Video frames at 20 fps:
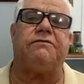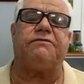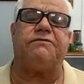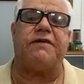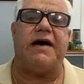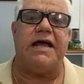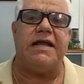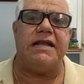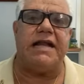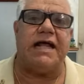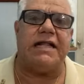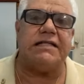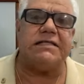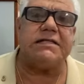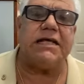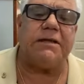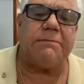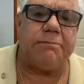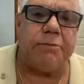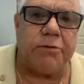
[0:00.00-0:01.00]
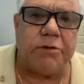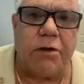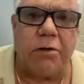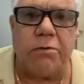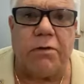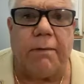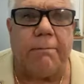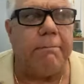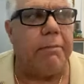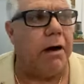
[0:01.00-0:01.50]
of Finance had put
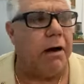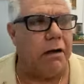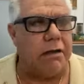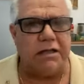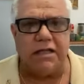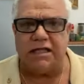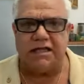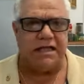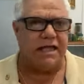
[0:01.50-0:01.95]
out a bond,